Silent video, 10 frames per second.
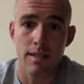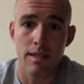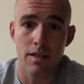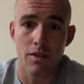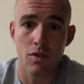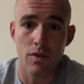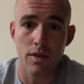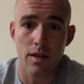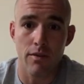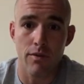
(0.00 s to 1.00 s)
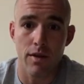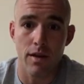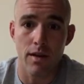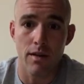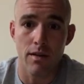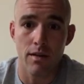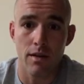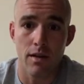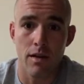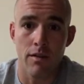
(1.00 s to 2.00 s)
didn't do enough uh,
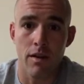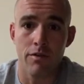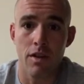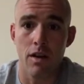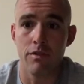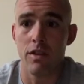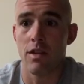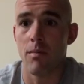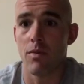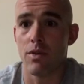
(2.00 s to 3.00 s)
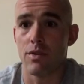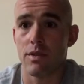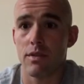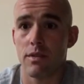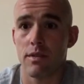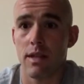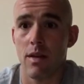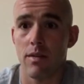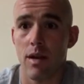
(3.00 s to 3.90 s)
of the of the numbers that,